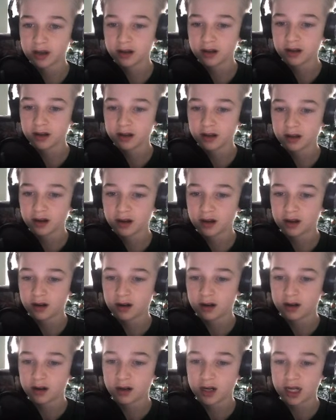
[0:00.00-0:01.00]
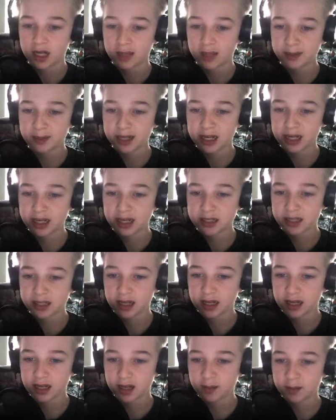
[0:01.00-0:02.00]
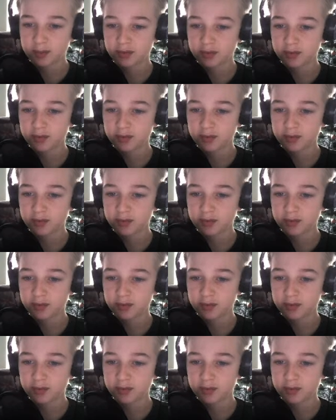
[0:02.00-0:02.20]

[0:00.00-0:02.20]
No, I'm just doing this. Okay.